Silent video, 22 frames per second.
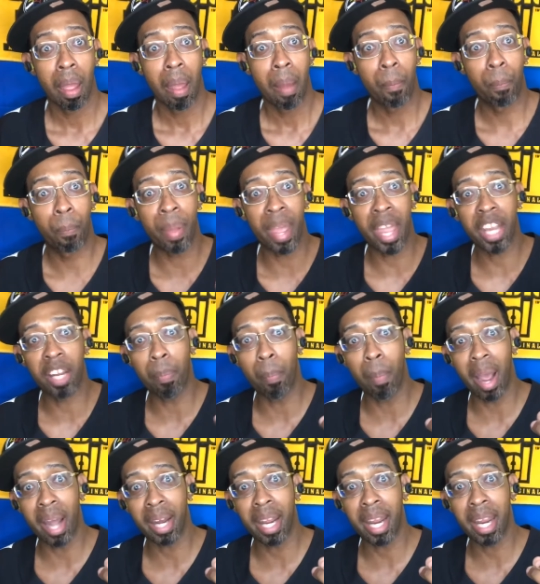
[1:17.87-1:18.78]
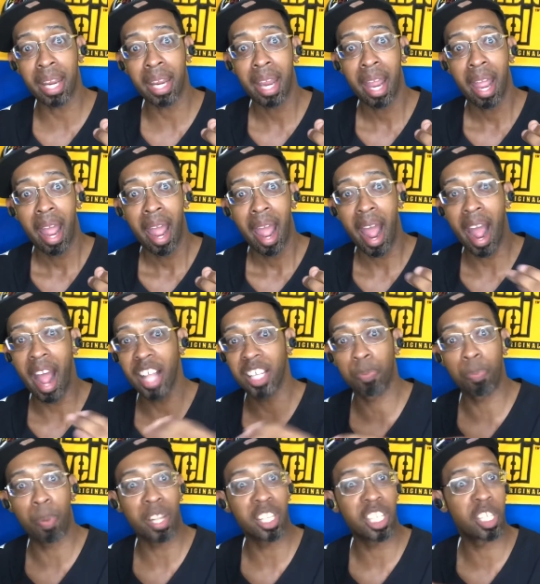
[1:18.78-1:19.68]
Big money has
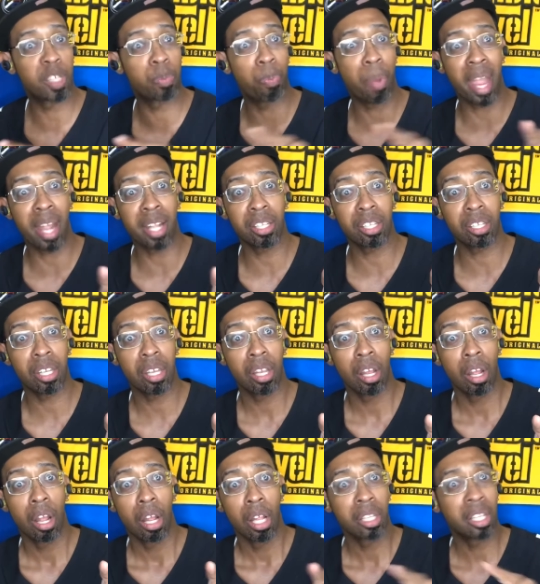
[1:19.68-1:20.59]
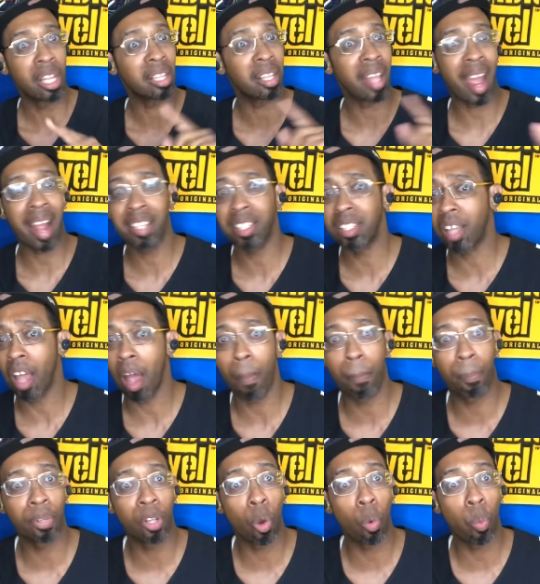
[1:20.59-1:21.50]
been spent the last
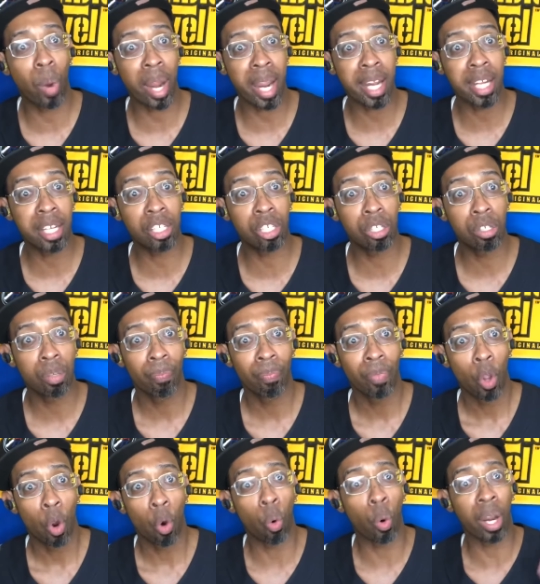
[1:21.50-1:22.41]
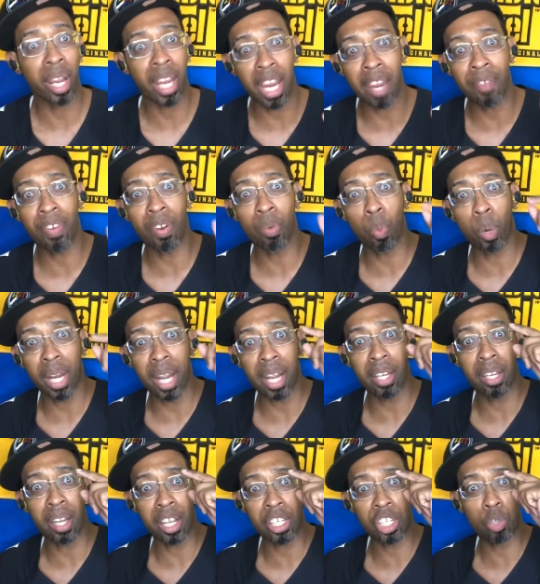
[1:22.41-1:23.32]
couple of weeks or even within
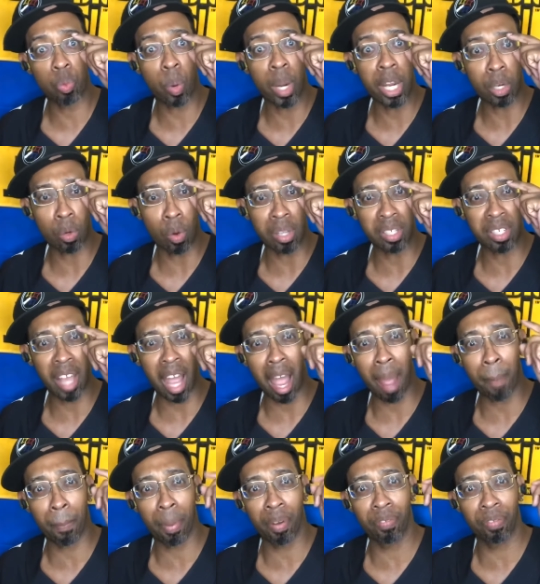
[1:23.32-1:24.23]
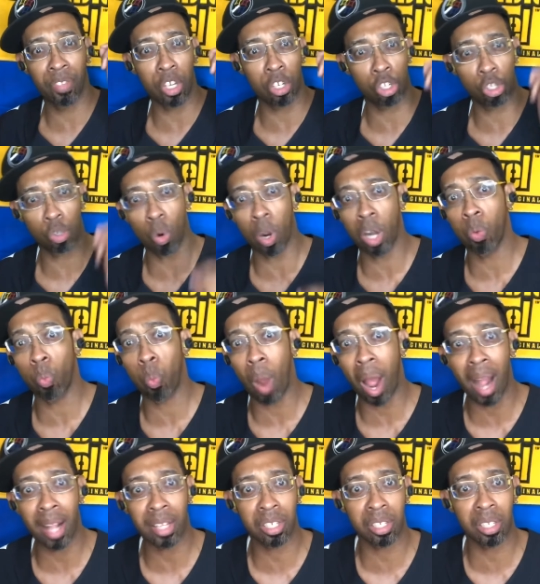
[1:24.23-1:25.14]
this week on top of Deshaun
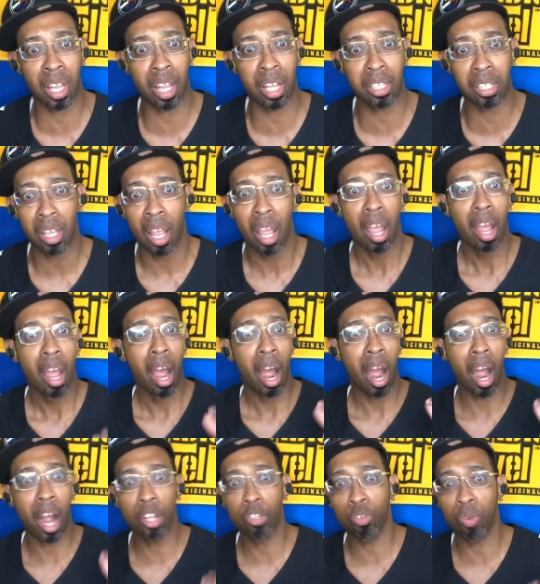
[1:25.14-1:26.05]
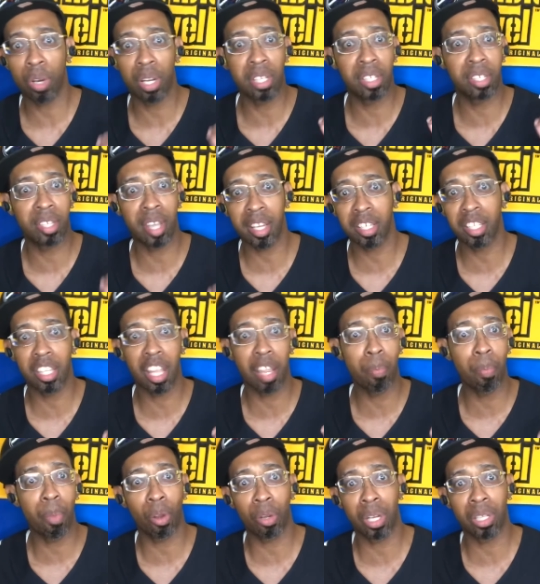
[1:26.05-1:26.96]
Watson's $160
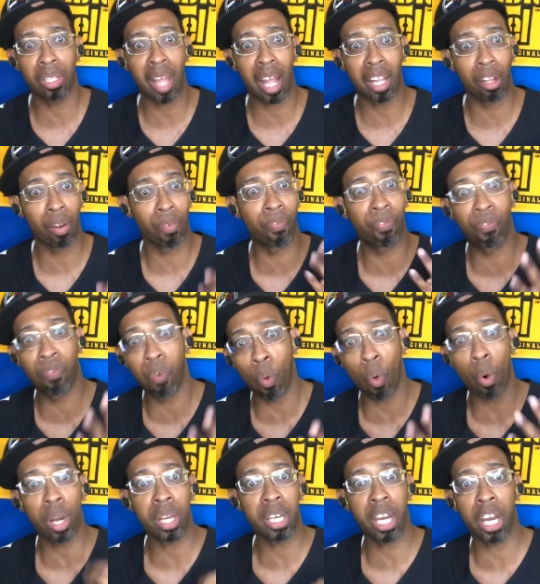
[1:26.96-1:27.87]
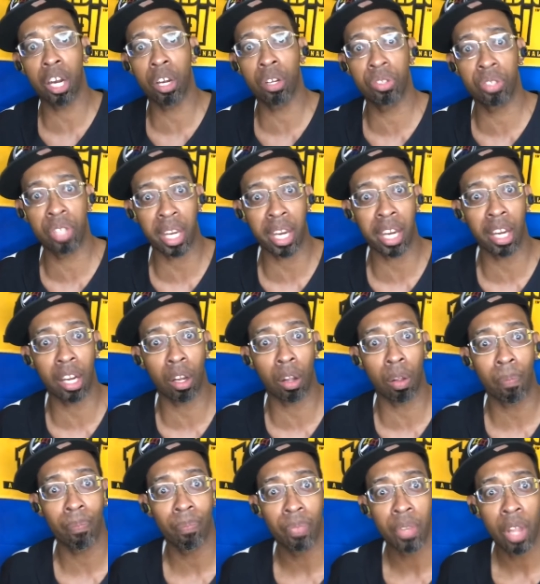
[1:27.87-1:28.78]
million four year
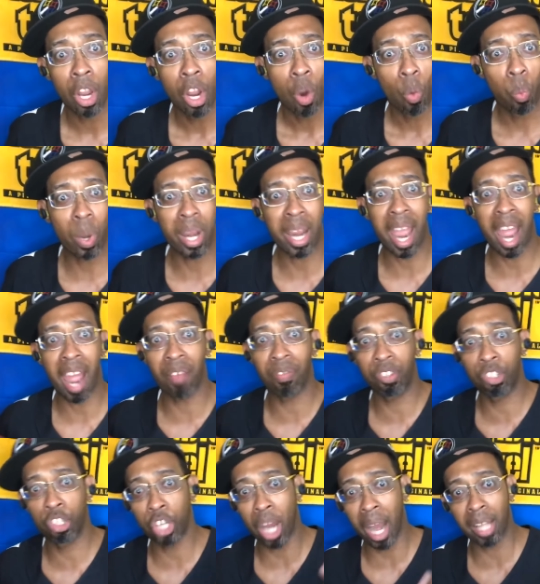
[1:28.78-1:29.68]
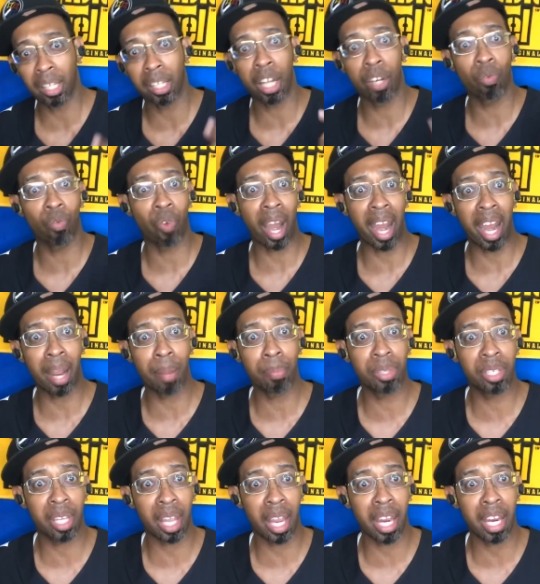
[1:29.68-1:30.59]
deal, we have Jalen
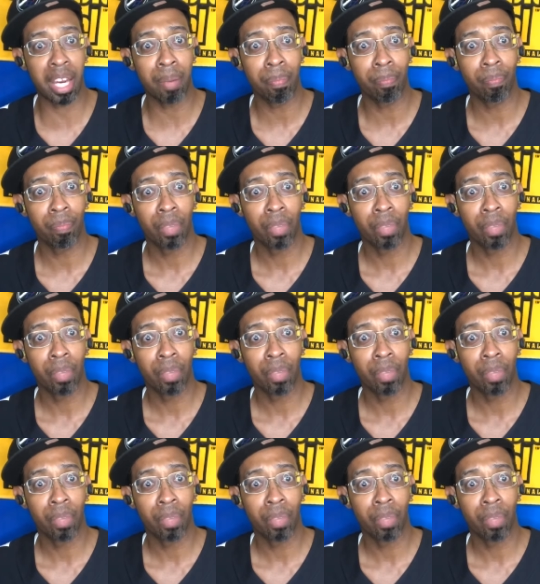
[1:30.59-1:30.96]
Ramsey,